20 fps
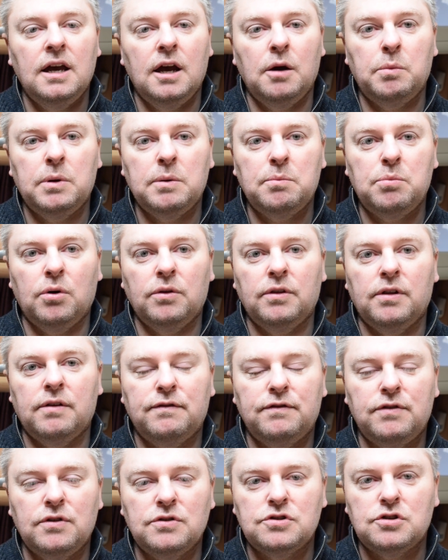and we put the
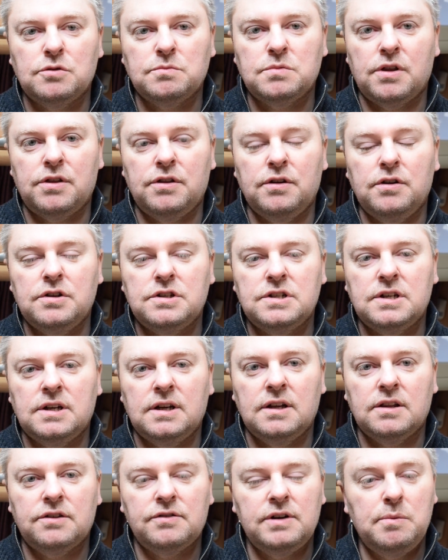fronts up to
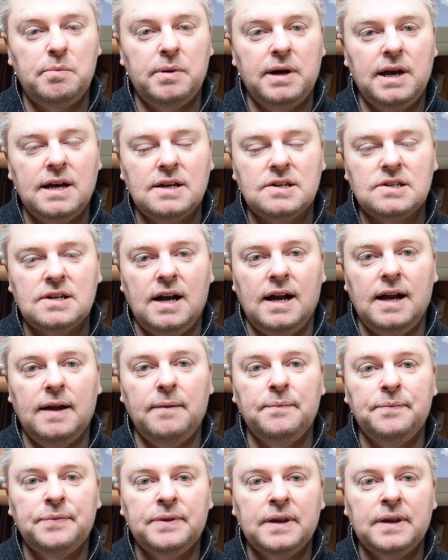33 psi